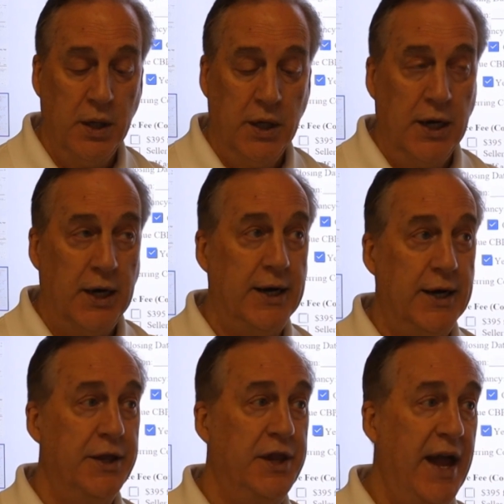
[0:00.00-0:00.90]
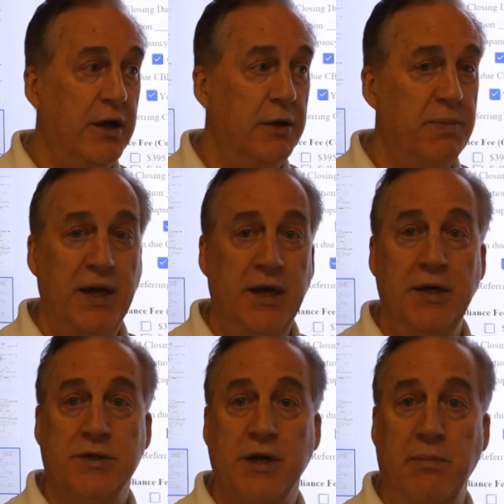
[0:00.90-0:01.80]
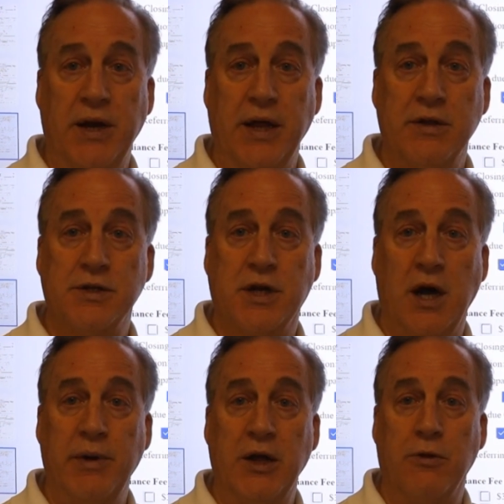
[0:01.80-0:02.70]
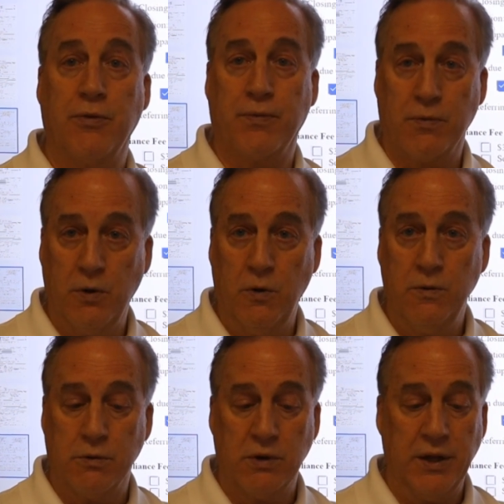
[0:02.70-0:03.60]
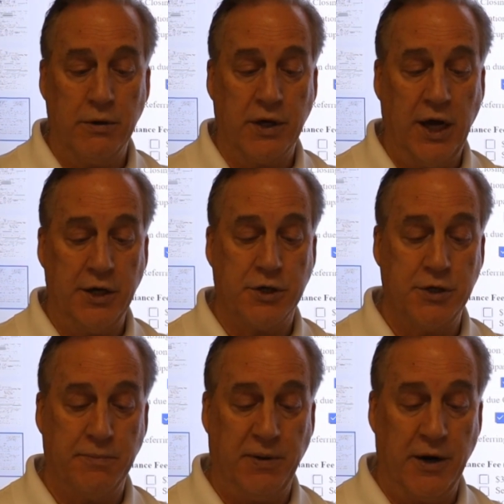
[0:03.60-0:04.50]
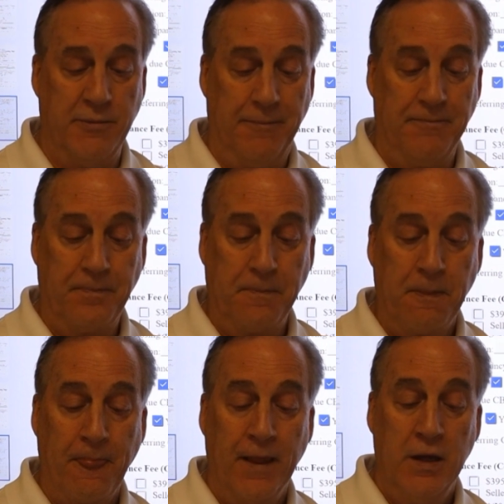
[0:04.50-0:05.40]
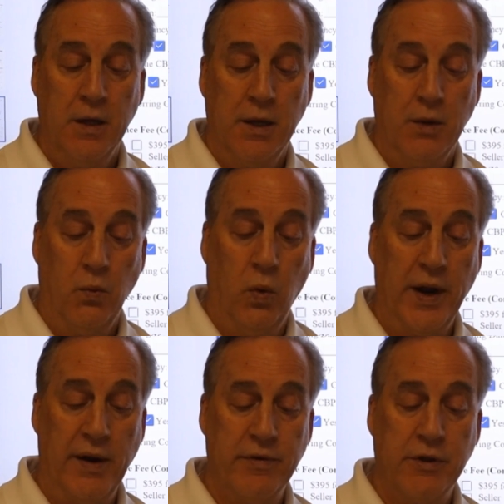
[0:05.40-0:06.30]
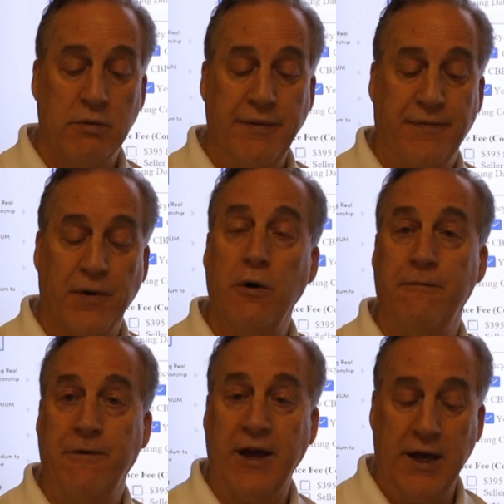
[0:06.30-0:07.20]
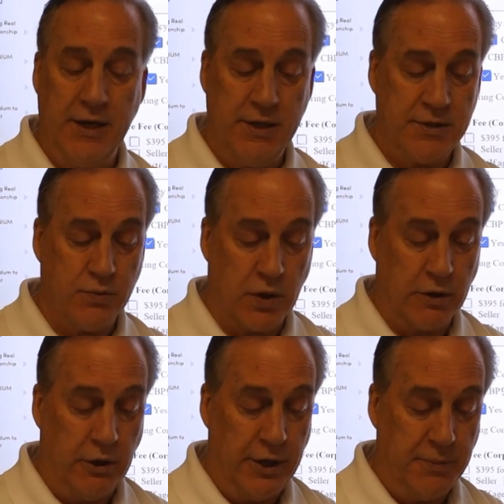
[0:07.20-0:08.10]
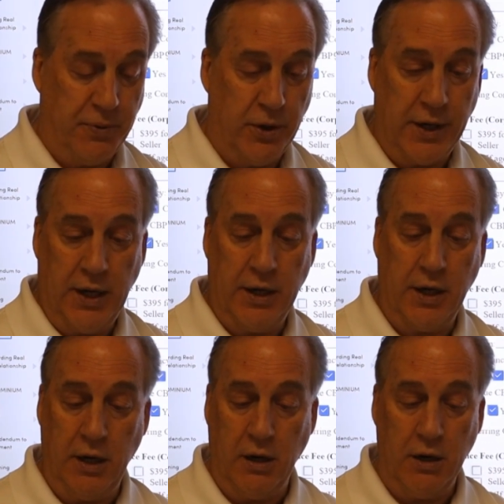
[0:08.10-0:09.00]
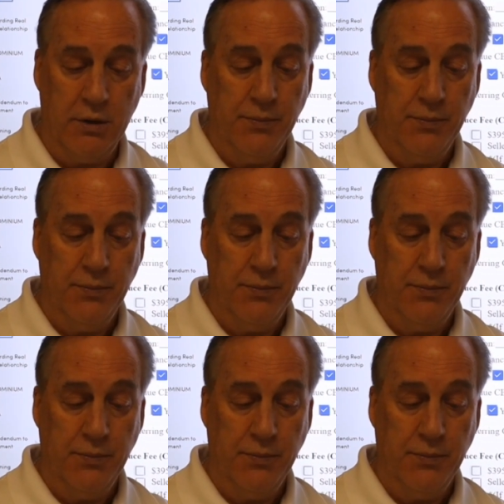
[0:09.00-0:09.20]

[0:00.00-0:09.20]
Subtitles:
That could be somebody that's coming through the relocation department. Whatever the referral fee is, we're going to put in here.